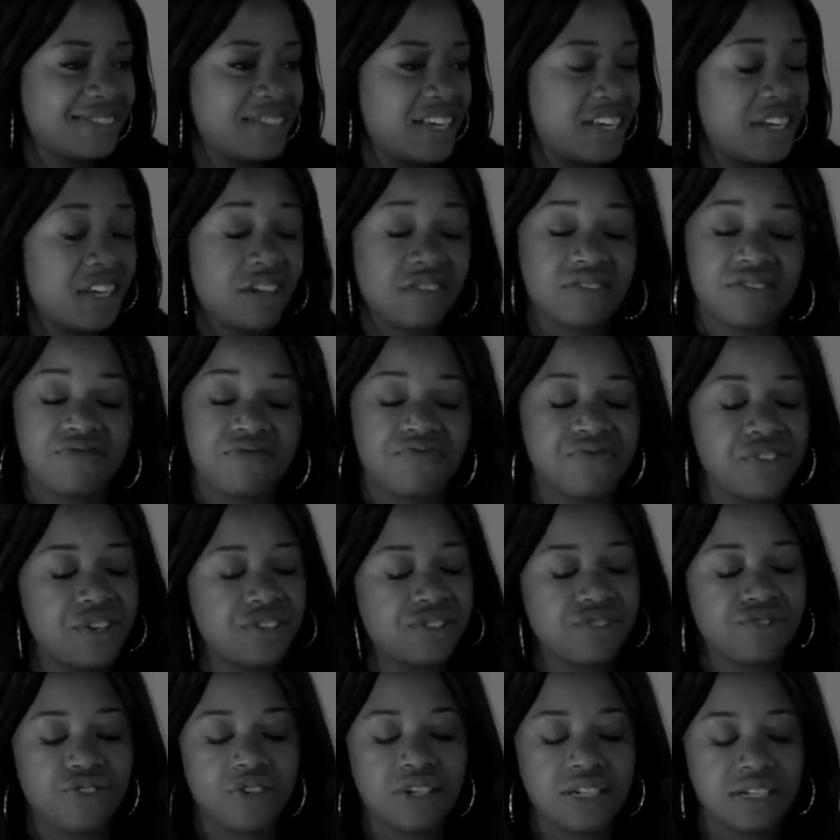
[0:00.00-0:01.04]
And a very
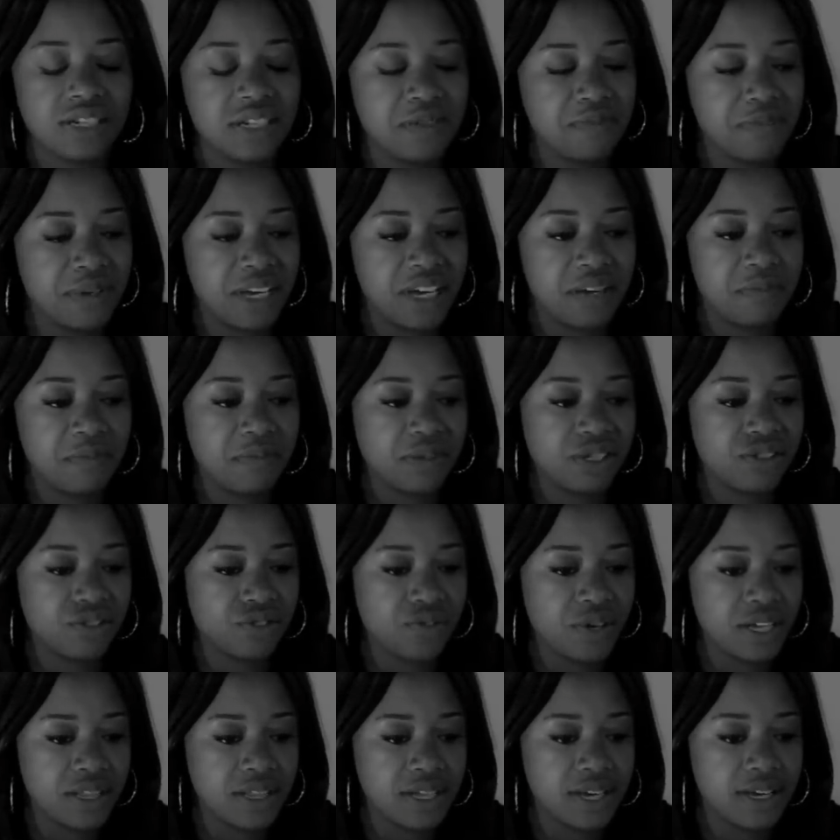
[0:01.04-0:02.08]
strong team behind me. So
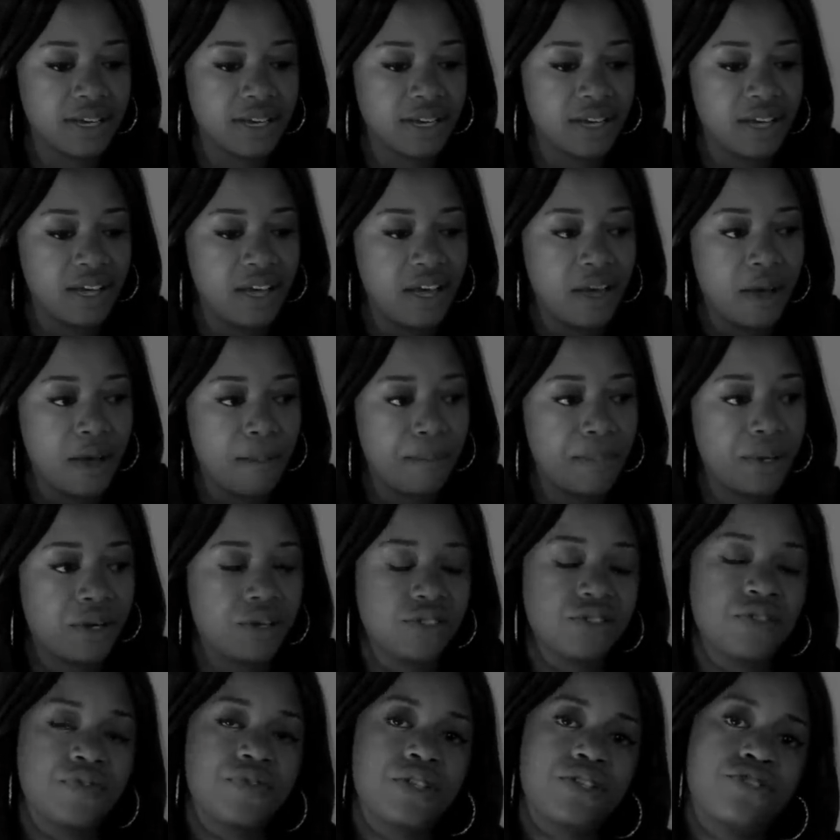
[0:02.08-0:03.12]
I think
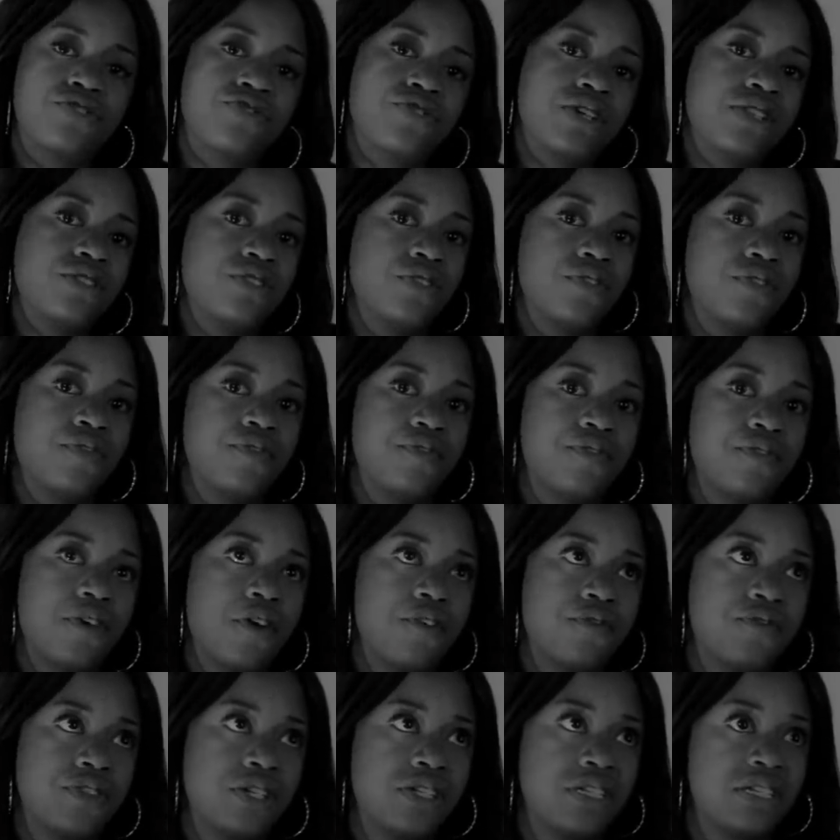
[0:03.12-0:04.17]
because of the strength of
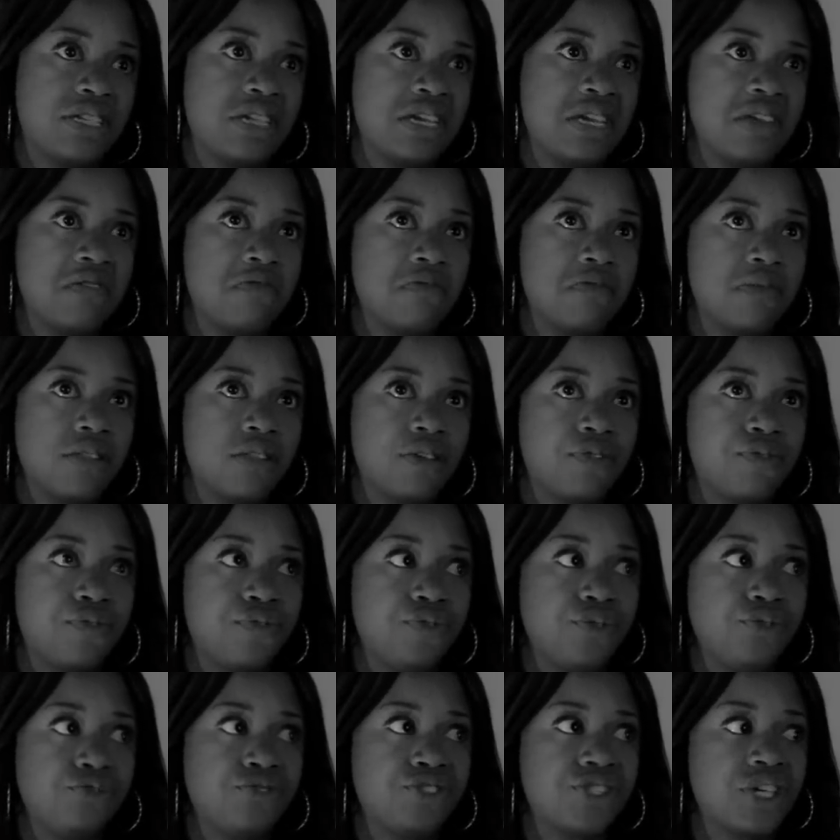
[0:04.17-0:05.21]
the team, the
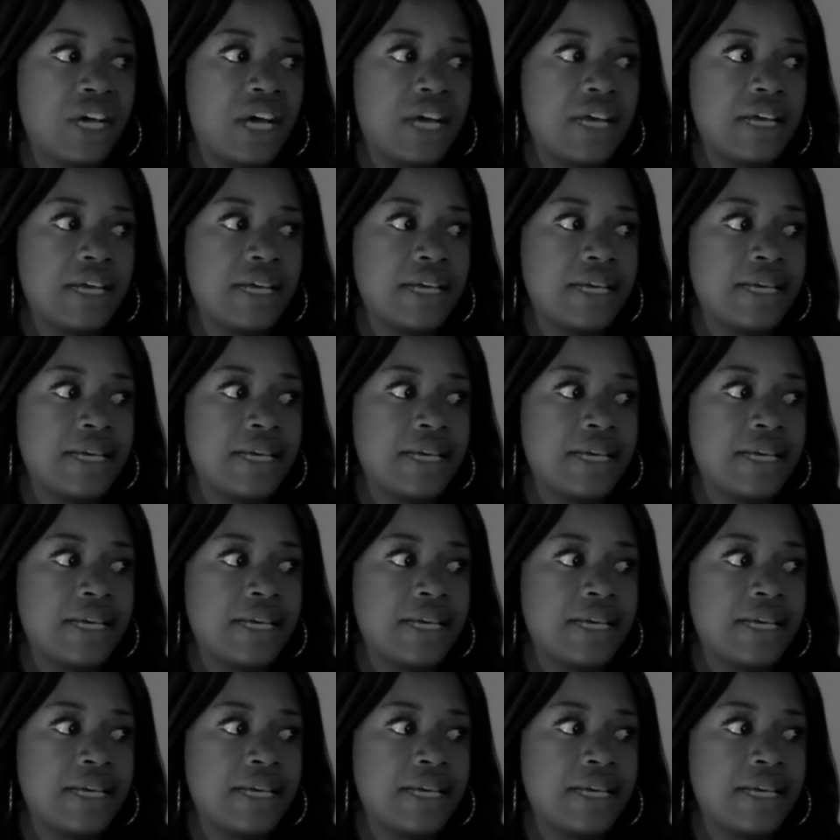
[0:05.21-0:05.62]
future